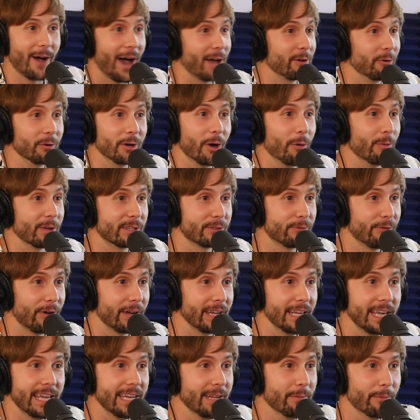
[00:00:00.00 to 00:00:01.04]
I, I don't know what's
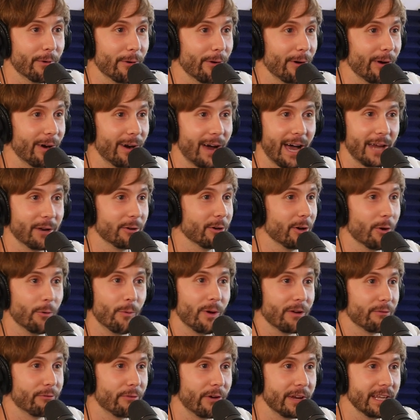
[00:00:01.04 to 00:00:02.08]
funny anymore. Yeah. I don't know
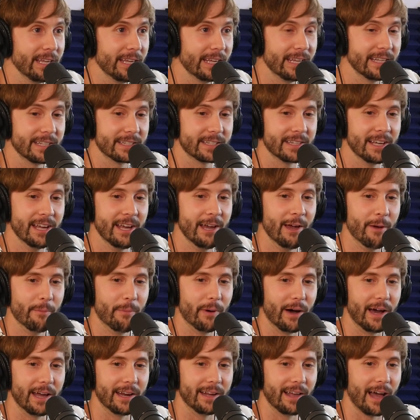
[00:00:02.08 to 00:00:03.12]
what funny is,
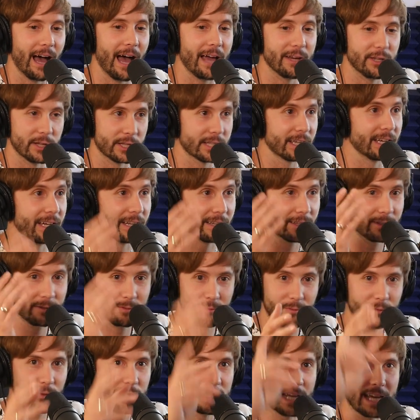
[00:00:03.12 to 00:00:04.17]
but I just gonna
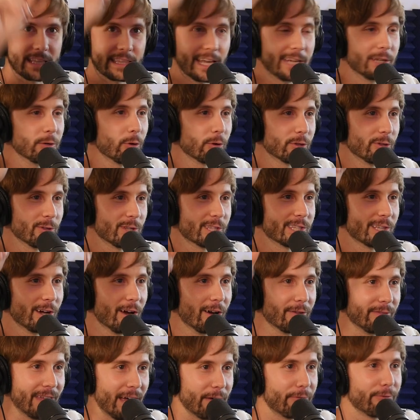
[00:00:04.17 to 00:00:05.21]
take that Northern
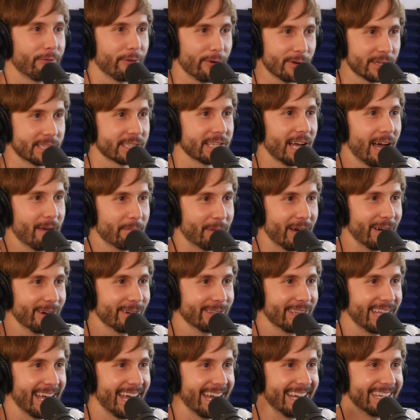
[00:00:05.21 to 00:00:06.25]
Star of that first time I
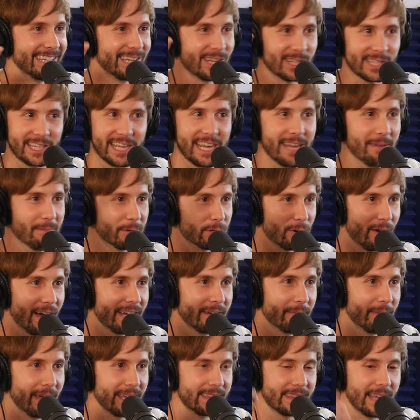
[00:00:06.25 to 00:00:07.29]
heard that and just keep
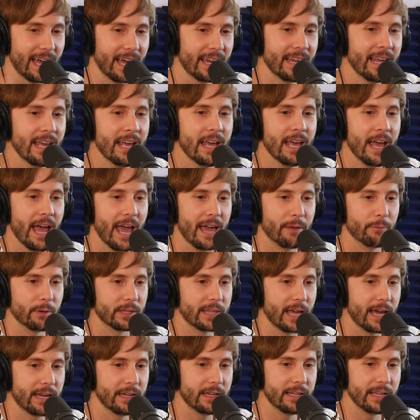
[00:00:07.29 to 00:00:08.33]
trying to make that totally. And
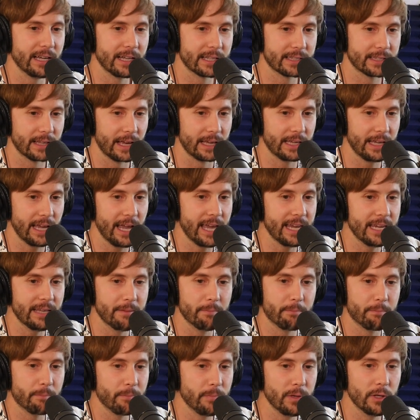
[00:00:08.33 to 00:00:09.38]
with editing, it's like
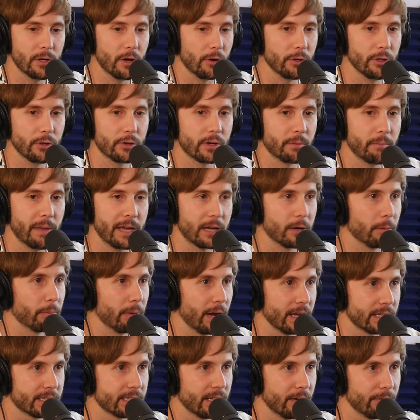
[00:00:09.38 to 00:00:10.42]
any you know you can make or
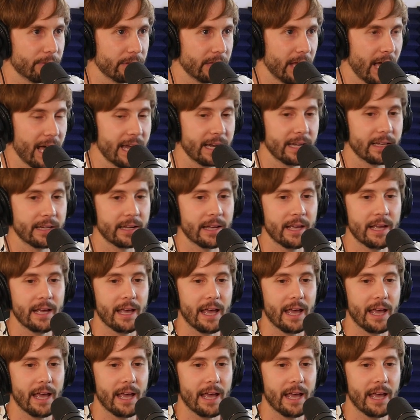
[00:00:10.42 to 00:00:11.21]
break stuff in the edit.